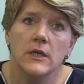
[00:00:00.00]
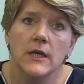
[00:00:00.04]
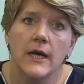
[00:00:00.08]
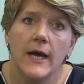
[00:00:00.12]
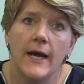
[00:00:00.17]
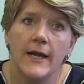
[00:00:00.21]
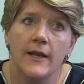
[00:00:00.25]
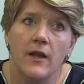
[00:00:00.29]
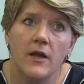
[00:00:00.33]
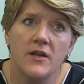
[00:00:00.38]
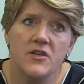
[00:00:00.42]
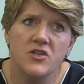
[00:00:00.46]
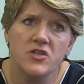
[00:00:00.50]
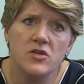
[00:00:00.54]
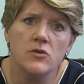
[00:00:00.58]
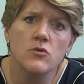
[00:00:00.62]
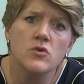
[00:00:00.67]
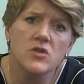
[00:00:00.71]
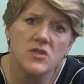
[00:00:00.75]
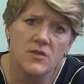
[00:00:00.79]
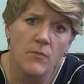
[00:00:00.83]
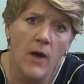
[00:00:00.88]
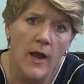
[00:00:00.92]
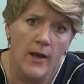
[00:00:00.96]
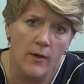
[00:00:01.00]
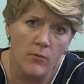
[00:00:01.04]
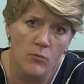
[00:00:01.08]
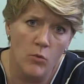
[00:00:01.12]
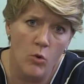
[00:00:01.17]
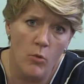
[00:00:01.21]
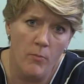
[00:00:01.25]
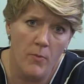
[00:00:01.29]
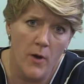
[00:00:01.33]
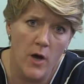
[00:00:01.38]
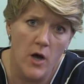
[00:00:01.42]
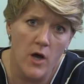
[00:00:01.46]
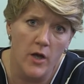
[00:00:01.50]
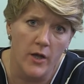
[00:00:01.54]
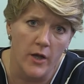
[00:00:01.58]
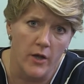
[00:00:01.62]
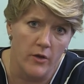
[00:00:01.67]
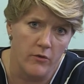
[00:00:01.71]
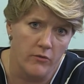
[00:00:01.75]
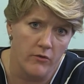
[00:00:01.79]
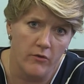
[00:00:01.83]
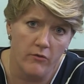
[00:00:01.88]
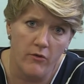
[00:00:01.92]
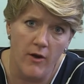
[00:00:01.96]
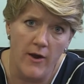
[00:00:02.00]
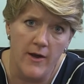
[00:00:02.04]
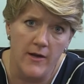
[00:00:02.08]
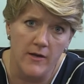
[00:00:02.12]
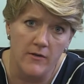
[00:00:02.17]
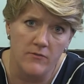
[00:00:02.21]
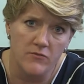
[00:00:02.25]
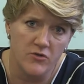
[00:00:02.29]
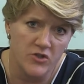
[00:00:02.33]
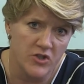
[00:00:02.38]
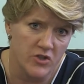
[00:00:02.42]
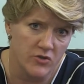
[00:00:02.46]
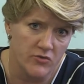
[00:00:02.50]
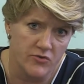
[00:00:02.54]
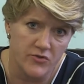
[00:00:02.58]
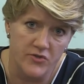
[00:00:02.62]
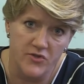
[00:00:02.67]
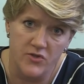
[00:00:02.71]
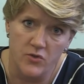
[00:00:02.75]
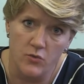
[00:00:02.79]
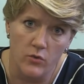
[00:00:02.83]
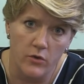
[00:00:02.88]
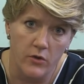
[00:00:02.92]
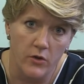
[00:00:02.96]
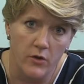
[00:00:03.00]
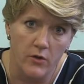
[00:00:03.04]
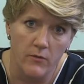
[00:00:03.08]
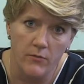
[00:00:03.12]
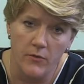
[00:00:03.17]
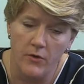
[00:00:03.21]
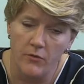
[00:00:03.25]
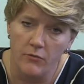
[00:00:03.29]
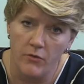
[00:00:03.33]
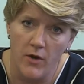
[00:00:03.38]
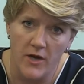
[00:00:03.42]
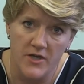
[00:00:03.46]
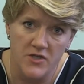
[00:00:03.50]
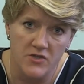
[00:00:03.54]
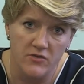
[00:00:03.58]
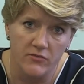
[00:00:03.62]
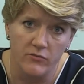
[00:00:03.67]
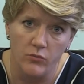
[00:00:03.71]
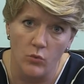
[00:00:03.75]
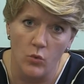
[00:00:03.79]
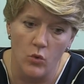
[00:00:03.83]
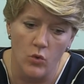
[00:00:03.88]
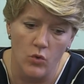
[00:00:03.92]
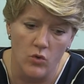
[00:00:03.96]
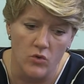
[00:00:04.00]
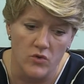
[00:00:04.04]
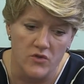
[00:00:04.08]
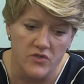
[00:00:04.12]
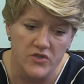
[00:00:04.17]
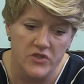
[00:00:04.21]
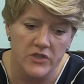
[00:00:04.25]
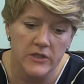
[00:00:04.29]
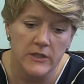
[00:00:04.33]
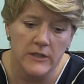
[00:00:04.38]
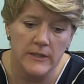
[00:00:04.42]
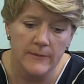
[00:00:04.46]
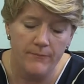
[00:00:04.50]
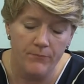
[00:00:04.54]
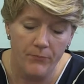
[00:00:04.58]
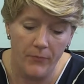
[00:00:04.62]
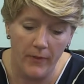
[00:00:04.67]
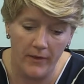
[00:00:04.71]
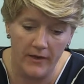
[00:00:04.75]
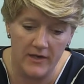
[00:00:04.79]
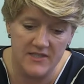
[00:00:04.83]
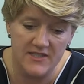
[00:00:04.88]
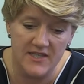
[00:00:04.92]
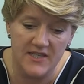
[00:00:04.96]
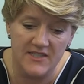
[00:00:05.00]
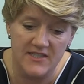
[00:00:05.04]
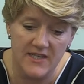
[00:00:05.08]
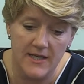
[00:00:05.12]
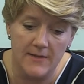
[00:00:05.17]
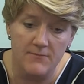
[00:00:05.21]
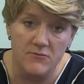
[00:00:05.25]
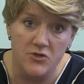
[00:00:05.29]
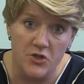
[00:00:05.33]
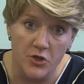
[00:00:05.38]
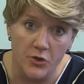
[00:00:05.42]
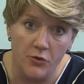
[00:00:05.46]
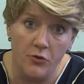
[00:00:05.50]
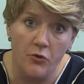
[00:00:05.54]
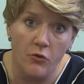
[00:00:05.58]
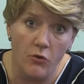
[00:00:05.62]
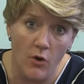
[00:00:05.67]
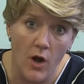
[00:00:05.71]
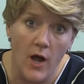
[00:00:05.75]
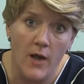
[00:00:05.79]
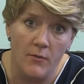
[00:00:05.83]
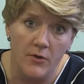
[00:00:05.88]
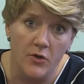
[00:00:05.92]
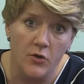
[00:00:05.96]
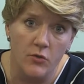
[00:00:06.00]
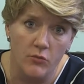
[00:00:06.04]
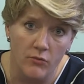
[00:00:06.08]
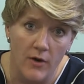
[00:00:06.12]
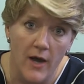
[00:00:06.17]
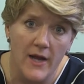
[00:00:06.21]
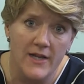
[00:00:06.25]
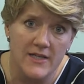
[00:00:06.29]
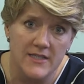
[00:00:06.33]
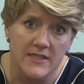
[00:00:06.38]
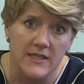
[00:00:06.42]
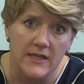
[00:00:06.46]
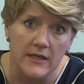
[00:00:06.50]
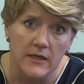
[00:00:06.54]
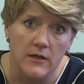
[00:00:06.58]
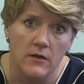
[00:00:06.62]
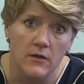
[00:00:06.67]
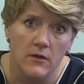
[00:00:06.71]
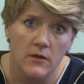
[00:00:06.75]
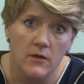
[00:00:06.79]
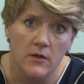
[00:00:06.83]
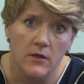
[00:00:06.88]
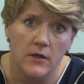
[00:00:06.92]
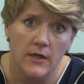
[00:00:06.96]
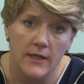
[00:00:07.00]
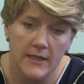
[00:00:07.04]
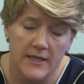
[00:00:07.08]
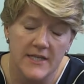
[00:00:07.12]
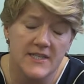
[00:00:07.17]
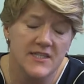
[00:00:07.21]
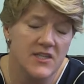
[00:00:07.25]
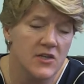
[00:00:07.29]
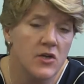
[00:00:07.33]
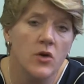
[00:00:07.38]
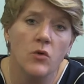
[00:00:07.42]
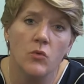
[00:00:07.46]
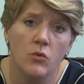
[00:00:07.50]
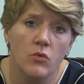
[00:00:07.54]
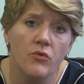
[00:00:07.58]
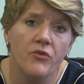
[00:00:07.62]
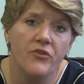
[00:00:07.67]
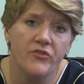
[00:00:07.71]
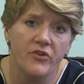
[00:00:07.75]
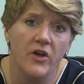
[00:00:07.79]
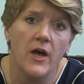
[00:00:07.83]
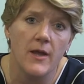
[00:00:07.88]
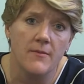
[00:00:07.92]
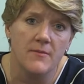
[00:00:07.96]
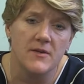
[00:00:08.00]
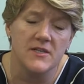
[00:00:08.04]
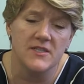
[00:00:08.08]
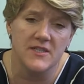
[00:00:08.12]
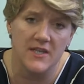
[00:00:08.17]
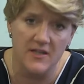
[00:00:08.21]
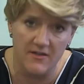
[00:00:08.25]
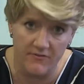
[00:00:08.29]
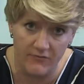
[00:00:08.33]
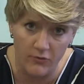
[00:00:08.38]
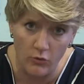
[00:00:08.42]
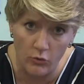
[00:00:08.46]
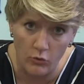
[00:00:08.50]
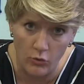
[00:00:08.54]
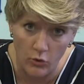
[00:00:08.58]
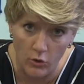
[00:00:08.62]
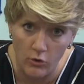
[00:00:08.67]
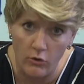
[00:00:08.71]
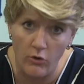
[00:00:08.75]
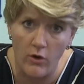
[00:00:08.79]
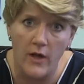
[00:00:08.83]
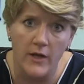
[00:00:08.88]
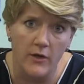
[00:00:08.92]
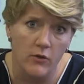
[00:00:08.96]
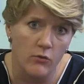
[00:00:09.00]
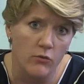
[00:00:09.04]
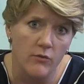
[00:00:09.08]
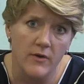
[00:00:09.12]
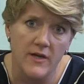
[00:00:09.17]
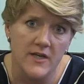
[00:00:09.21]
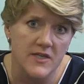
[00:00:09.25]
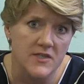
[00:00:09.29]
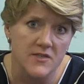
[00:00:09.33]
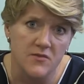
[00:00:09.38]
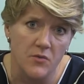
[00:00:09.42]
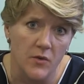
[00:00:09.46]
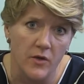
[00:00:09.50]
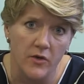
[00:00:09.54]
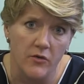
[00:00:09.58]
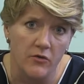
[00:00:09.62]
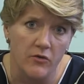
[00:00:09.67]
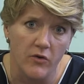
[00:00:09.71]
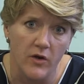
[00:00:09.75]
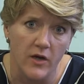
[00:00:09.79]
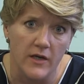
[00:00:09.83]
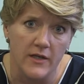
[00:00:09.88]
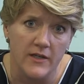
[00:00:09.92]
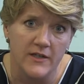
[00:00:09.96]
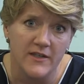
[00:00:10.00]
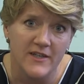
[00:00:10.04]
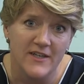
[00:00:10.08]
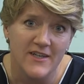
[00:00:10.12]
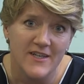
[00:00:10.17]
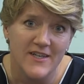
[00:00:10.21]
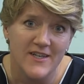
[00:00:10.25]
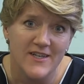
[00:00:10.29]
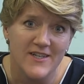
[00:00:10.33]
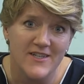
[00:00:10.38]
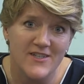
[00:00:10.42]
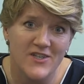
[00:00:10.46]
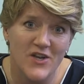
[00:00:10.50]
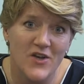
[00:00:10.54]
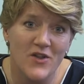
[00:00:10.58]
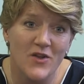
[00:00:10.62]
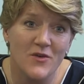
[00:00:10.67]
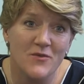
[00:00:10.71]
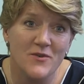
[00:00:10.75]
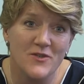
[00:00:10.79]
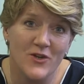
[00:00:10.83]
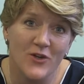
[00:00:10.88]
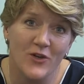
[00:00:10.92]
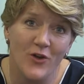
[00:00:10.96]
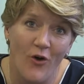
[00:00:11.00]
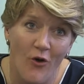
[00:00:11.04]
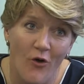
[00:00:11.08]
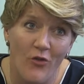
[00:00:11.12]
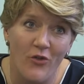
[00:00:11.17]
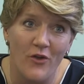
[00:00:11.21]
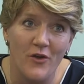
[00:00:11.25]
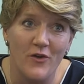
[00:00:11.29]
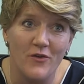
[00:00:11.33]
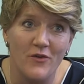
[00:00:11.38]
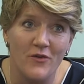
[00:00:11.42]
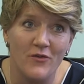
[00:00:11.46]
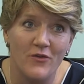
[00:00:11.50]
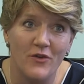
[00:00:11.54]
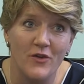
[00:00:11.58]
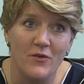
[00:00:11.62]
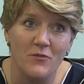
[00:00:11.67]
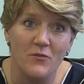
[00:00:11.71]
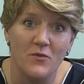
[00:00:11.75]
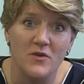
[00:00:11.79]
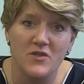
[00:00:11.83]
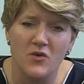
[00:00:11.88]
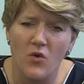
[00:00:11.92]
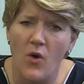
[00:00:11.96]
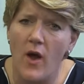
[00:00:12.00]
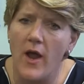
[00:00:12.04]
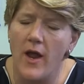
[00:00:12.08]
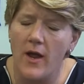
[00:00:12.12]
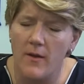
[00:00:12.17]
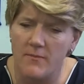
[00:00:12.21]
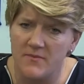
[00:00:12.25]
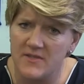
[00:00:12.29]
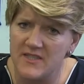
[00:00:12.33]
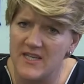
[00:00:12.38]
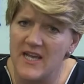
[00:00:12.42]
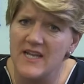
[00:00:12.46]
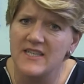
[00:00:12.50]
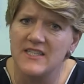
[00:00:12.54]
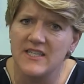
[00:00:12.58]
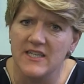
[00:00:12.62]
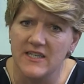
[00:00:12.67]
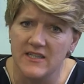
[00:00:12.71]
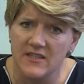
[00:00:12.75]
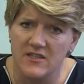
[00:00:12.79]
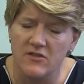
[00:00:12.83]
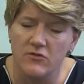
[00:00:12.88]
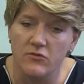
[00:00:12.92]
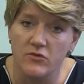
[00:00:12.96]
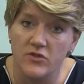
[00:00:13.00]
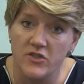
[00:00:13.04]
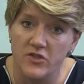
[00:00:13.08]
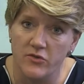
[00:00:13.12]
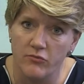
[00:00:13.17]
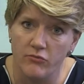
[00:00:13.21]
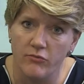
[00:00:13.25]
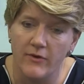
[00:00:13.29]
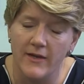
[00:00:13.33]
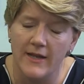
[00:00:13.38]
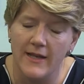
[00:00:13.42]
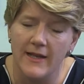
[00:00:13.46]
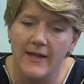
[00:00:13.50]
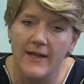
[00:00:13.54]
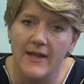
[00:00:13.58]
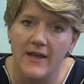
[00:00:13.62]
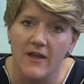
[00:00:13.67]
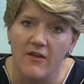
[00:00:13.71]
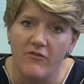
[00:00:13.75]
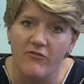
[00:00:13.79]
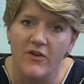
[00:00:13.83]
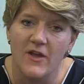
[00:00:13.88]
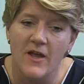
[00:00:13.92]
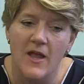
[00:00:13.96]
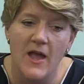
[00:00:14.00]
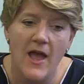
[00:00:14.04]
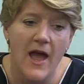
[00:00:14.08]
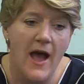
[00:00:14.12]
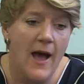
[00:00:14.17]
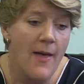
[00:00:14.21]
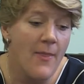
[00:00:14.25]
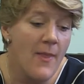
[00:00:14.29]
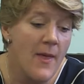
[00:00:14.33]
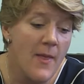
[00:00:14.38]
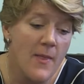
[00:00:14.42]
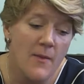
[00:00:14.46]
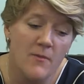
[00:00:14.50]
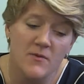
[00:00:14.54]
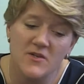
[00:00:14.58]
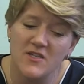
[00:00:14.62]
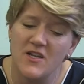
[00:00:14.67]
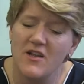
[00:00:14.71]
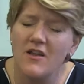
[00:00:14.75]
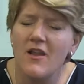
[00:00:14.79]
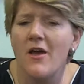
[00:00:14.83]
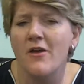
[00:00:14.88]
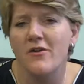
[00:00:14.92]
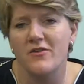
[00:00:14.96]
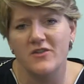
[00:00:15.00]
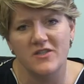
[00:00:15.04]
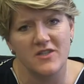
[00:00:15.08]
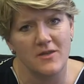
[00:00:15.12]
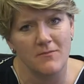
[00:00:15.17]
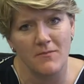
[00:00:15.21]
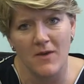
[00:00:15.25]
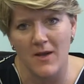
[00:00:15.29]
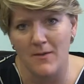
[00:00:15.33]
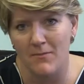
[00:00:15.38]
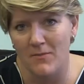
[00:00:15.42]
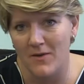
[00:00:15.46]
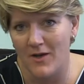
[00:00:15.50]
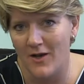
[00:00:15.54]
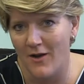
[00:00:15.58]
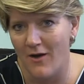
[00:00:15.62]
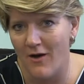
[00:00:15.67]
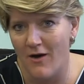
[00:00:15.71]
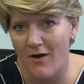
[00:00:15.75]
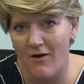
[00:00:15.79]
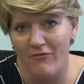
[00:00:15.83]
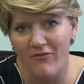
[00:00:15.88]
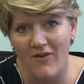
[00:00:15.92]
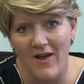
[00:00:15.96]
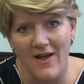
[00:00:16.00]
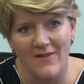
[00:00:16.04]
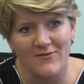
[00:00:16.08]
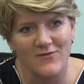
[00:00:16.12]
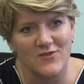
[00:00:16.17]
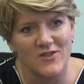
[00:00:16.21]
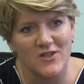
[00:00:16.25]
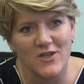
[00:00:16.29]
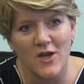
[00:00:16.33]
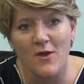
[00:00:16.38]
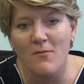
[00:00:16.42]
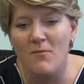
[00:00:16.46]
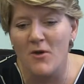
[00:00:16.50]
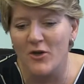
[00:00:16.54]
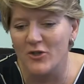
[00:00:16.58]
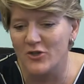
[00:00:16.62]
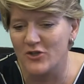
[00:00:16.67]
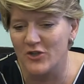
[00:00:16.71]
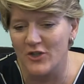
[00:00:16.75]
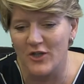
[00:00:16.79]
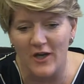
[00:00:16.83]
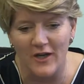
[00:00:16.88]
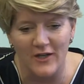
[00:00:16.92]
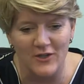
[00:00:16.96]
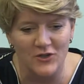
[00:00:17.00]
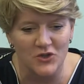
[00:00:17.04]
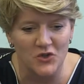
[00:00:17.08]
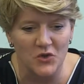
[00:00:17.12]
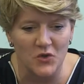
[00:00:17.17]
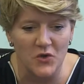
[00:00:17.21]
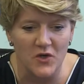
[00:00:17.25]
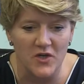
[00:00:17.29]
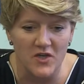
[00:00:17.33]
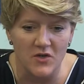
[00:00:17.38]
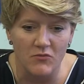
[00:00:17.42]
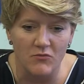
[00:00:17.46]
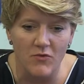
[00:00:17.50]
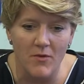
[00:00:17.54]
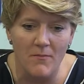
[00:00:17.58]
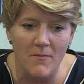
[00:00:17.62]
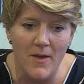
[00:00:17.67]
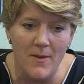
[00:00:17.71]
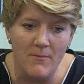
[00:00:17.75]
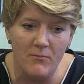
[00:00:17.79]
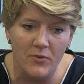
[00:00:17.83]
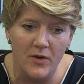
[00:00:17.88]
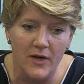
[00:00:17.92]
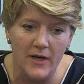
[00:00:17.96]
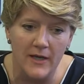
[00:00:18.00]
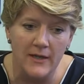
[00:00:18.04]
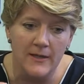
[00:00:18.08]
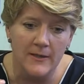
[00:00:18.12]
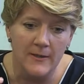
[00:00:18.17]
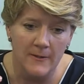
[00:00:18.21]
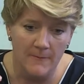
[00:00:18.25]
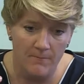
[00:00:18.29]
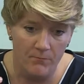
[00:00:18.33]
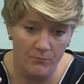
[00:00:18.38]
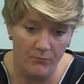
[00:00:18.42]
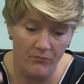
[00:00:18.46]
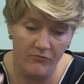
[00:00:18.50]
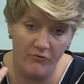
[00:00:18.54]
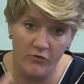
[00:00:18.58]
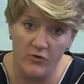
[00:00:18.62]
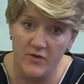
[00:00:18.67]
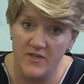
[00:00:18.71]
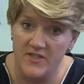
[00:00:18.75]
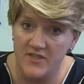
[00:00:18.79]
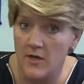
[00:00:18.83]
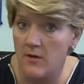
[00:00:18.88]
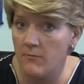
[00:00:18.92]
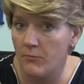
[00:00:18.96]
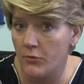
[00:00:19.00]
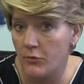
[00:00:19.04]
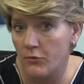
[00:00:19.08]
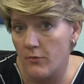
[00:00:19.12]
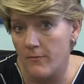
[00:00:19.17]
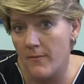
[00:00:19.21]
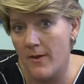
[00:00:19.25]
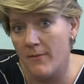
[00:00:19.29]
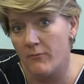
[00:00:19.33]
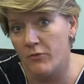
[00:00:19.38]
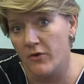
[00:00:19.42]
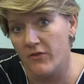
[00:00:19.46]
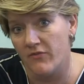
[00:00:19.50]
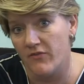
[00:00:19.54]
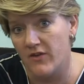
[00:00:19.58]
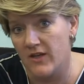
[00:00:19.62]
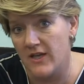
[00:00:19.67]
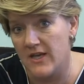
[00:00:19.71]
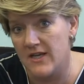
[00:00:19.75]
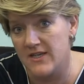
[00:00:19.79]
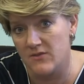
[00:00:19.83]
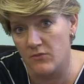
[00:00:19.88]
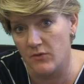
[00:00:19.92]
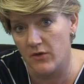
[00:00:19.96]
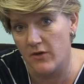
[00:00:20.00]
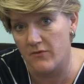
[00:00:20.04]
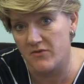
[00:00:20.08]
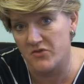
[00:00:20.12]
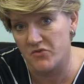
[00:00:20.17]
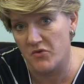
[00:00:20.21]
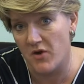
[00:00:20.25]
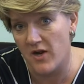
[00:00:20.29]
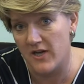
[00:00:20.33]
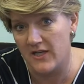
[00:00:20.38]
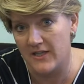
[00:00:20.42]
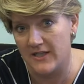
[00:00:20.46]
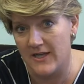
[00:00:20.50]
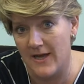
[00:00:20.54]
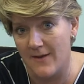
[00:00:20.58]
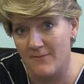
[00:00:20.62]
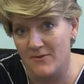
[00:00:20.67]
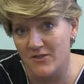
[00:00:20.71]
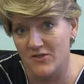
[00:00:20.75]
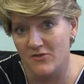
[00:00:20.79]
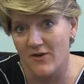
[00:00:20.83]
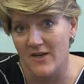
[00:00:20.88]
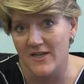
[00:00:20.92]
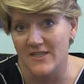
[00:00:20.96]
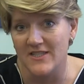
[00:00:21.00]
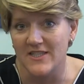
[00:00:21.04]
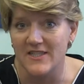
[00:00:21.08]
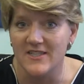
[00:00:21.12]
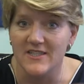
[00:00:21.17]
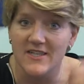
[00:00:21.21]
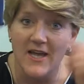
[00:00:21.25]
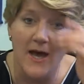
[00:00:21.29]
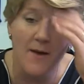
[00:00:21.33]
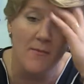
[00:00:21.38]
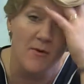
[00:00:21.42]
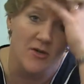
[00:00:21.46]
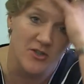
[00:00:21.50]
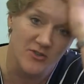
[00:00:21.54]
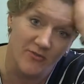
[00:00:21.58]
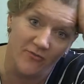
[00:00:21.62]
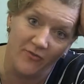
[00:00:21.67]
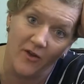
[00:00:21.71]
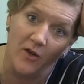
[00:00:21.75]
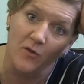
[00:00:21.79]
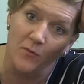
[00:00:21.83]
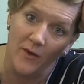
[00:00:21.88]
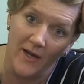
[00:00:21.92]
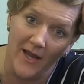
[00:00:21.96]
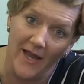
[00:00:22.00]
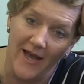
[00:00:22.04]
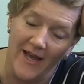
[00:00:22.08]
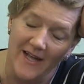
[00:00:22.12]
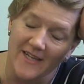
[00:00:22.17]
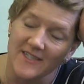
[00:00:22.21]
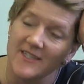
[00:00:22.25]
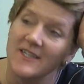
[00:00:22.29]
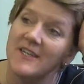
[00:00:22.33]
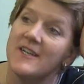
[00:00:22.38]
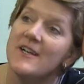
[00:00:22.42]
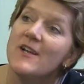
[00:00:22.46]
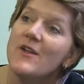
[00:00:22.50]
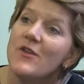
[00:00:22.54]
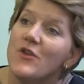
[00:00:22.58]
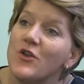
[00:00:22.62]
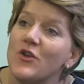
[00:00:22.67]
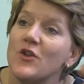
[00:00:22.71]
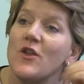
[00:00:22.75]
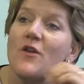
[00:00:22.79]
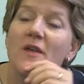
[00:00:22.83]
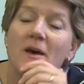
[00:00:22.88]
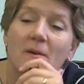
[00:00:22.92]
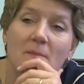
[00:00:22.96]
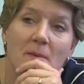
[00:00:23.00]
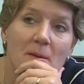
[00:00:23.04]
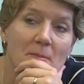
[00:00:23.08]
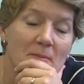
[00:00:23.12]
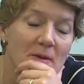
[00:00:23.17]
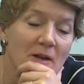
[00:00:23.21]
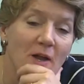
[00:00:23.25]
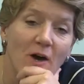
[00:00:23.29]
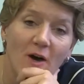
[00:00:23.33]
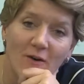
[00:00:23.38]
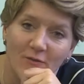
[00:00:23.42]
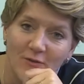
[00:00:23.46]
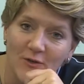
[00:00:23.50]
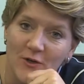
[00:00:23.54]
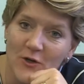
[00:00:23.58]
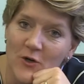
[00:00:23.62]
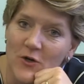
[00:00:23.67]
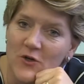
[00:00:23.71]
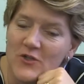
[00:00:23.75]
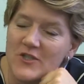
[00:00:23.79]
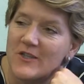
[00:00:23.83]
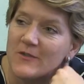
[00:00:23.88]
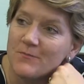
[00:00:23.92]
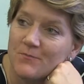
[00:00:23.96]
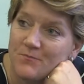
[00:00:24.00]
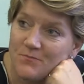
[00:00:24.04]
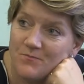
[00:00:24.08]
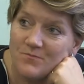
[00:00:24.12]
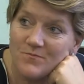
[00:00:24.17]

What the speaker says: And I talked to Michael Morpurgo, the great children's author, the writer of War Horse, and I said to him, do you cry when you're writing? And he said, oh, all the time. He said, if you're not crying, your readers won't cry. So there was a lot that was quite upsetting to relive. And then there was loads that made me laugh, and so much that I enjoyed. And remembering, for example, remembering the years when I was riding in amateur races and how much fun we had, you know, that made me laugh a lot. And